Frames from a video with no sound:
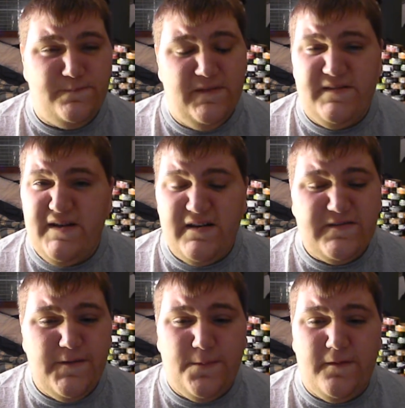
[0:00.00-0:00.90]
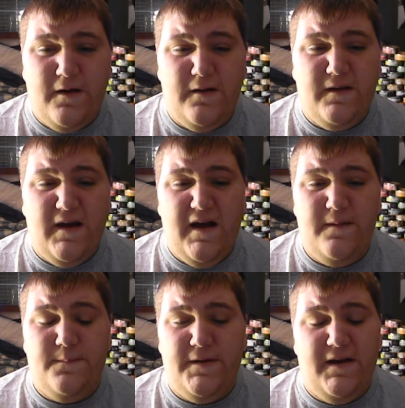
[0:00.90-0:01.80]
It's not super long cut,
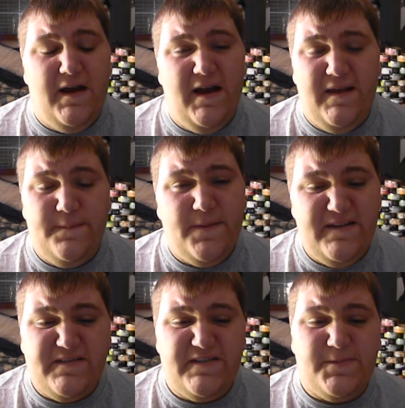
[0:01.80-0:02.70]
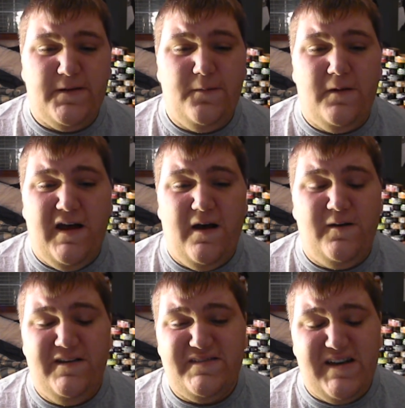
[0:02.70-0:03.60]
but, it pinches pretty
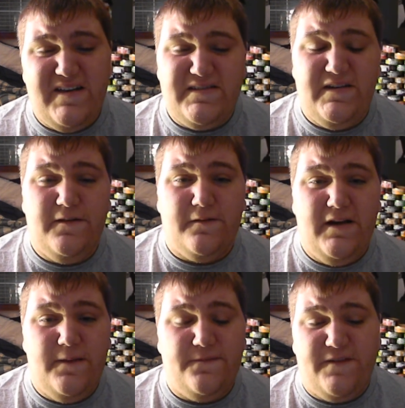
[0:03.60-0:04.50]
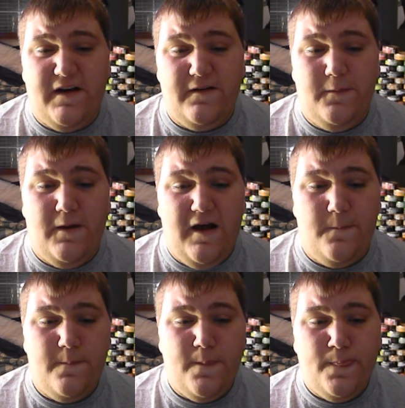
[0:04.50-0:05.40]
well. It stays in your lip fairly well.
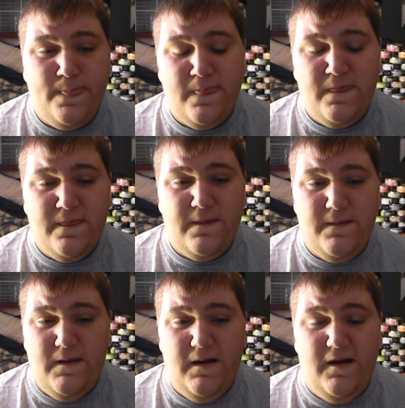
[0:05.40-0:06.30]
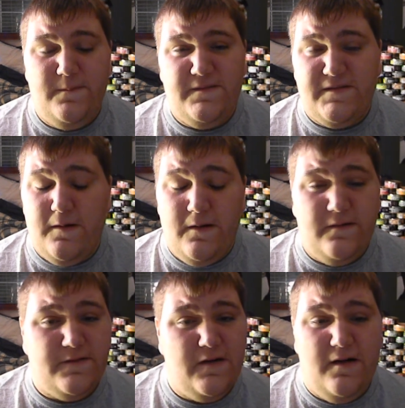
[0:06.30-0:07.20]
So
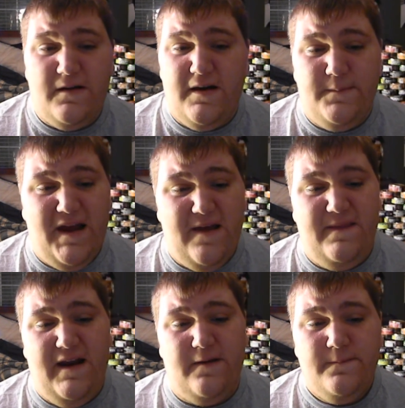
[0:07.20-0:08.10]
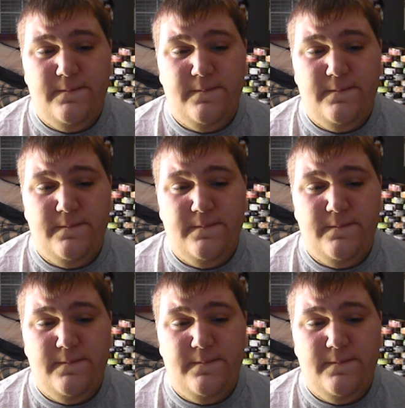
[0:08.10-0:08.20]
overall, not bad there.